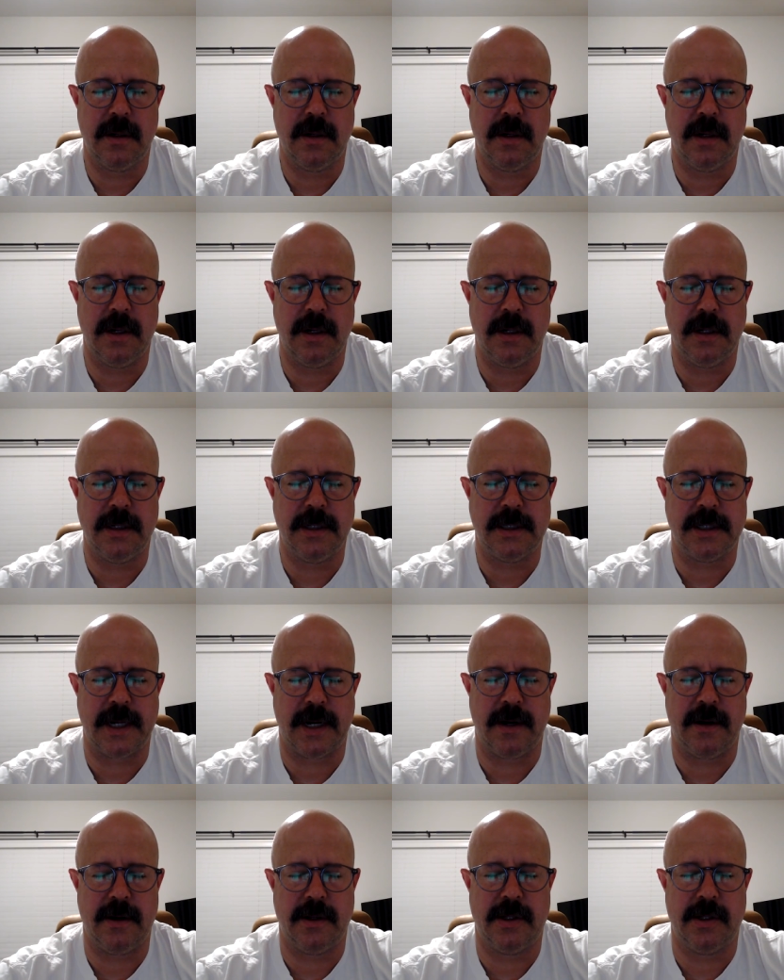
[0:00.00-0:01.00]
and a
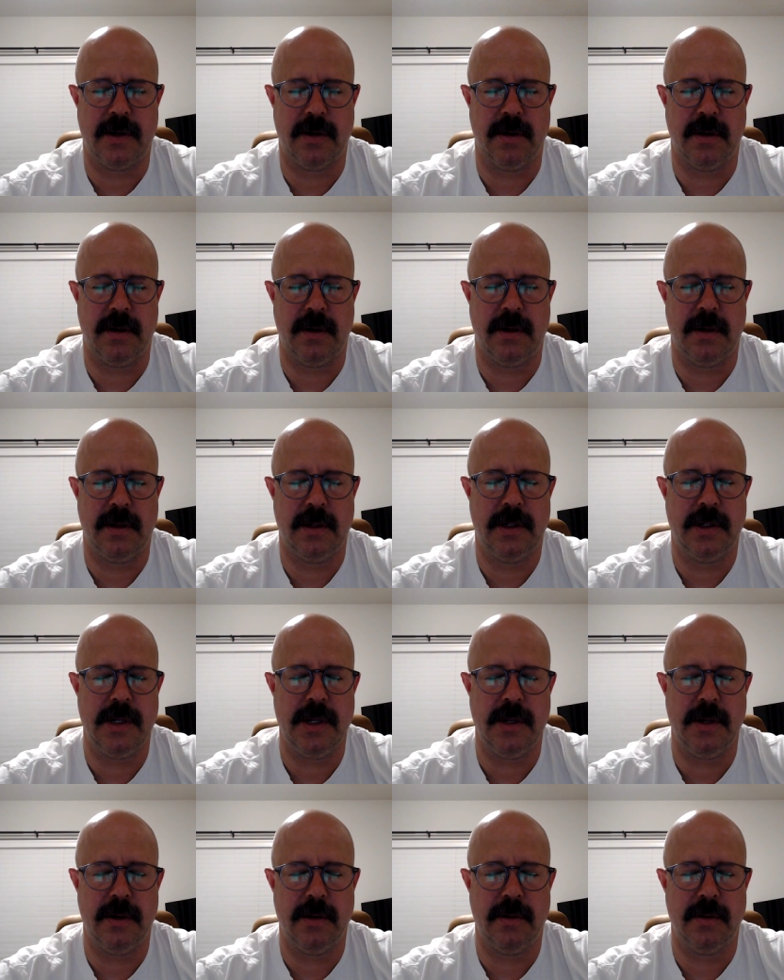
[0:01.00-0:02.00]
desire to turn to
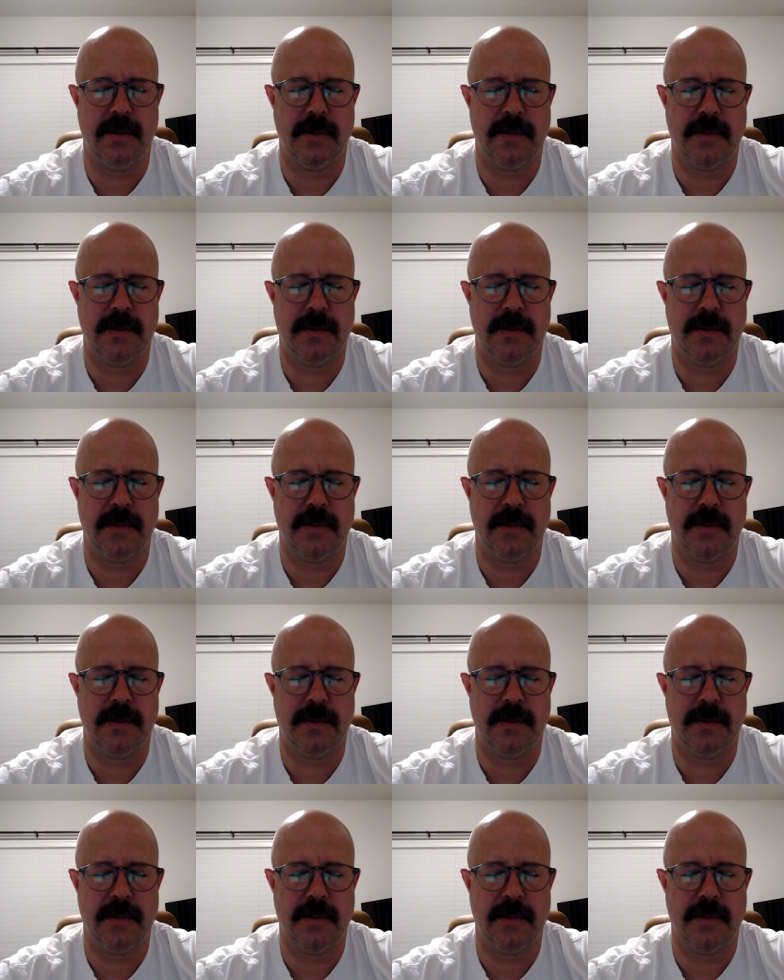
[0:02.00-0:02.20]
you.